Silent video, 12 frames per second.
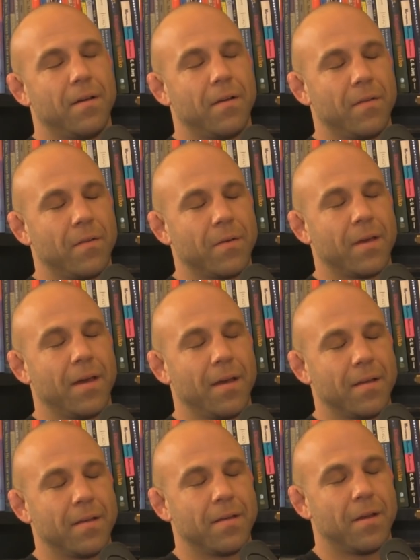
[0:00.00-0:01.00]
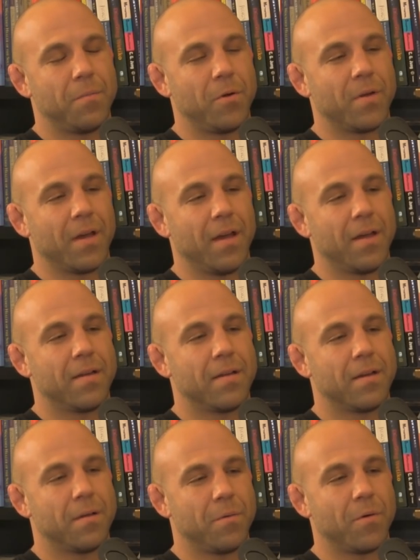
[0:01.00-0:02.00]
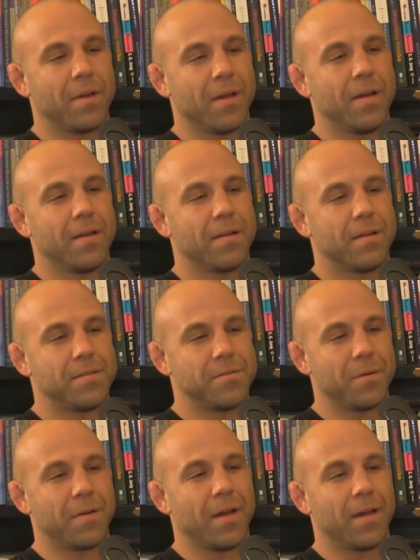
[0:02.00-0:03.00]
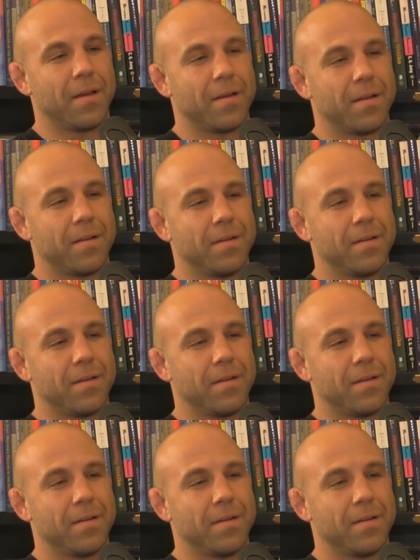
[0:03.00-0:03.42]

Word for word: oh, okay, I'm okay, I'm okay, it's okay.